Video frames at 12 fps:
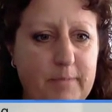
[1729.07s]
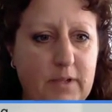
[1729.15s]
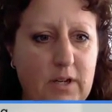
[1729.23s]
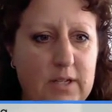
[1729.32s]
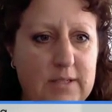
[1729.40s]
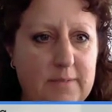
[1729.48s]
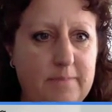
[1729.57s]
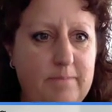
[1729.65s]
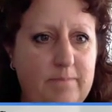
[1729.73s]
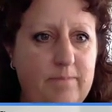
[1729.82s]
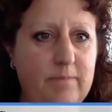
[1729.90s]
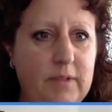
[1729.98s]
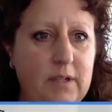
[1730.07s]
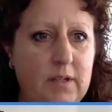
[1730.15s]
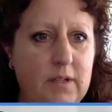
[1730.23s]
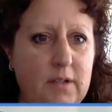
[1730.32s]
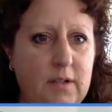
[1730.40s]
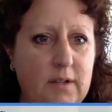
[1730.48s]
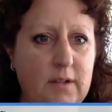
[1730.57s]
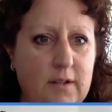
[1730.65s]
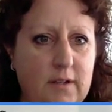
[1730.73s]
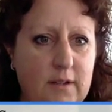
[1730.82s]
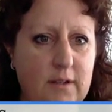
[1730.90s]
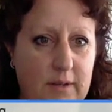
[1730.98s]
Awesome.
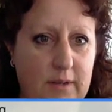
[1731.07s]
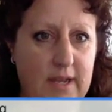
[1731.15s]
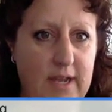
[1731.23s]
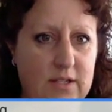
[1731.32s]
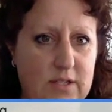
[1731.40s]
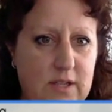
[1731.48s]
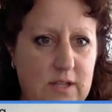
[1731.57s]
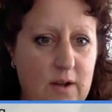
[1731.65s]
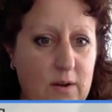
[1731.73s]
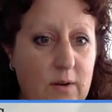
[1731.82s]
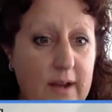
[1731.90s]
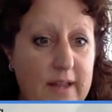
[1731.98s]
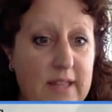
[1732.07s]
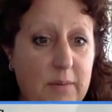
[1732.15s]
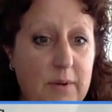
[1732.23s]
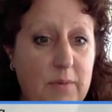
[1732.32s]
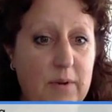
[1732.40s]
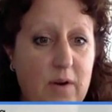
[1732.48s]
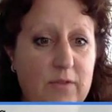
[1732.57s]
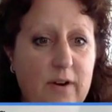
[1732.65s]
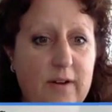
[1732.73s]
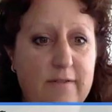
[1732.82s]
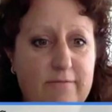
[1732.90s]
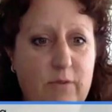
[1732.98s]
Okay, so I think we went over
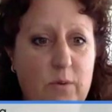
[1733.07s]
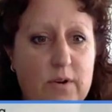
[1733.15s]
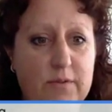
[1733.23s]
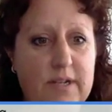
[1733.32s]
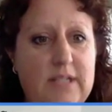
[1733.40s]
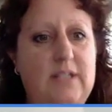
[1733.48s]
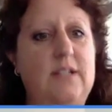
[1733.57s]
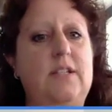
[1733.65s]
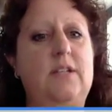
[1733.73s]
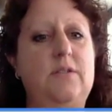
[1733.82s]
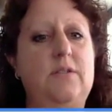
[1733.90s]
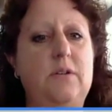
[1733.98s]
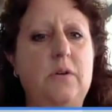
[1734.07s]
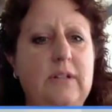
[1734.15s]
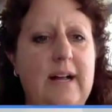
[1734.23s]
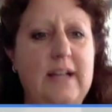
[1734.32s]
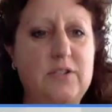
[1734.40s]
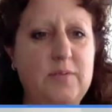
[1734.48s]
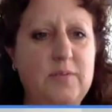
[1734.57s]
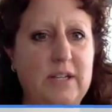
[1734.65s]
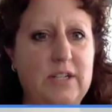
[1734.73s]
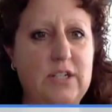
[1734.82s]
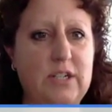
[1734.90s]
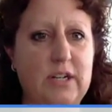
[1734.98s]
our 4 reasons to use Google Classroom
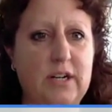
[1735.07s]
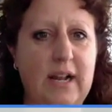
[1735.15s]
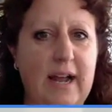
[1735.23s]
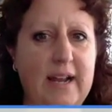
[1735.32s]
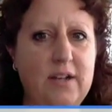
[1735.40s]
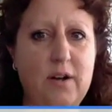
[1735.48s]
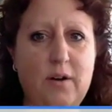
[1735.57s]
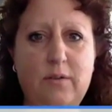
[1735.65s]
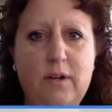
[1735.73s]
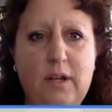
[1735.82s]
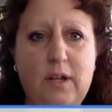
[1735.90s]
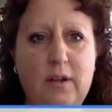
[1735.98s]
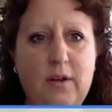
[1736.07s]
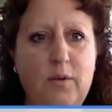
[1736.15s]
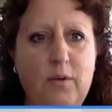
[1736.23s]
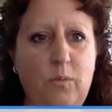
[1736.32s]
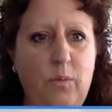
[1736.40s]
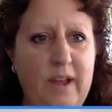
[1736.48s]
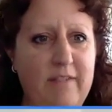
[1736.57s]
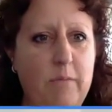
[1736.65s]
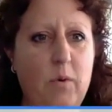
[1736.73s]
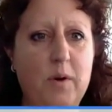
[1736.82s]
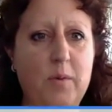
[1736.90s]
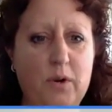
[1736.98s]
next year, and I know we have
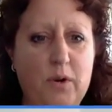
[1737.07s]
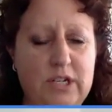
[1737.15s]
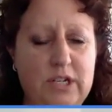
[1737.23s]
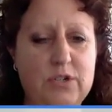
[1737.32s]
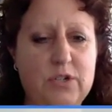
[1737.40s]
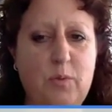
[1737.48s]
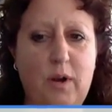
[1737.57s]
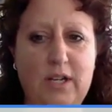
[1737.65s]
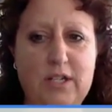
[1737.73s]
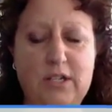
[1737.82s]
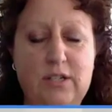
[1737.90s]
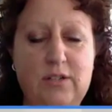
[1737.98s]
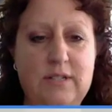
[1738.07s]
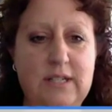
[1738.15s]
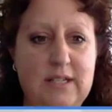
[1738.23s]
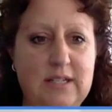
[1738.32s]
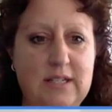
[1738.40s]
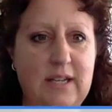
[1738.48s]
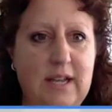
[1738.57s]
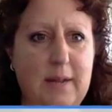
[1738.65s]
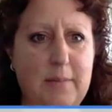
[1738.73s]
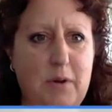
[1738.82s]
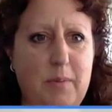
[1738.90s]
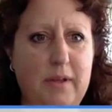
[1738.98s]
more and more teachers wanting to use it, and
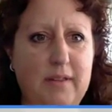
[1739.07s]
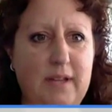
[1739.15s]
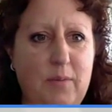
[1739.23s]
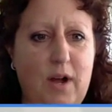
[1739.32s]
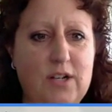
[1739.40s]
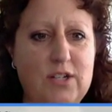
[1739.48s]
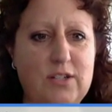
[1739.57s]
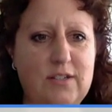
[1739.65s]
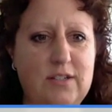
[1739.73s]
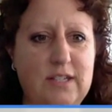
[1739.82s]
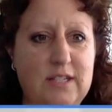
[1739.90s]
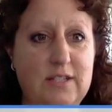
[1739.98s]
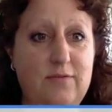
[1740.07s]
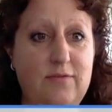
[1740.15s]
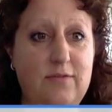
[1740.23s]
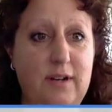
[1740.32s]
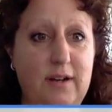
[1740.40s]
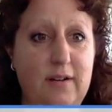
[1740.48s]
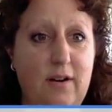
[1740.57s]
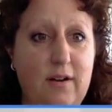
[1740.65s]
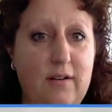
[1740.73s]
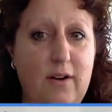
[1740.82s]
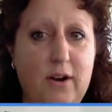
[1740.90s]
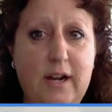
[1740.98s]
I'm hoping they watch this
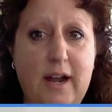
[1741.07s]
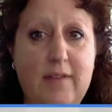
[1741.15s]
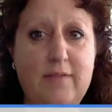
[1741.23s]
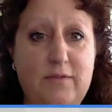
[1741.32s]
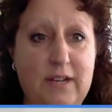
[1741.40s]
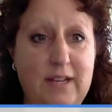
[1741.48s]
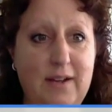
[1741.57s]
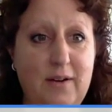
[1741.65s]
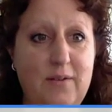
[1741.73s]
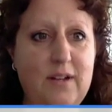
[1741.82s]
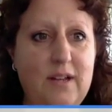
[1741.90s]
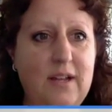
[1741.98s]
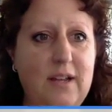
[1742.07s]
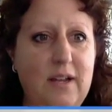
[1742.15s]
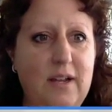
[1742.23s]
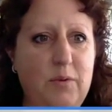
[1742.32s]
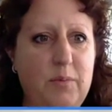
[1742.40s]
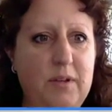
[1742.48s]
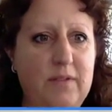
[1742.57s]
archived video. It will be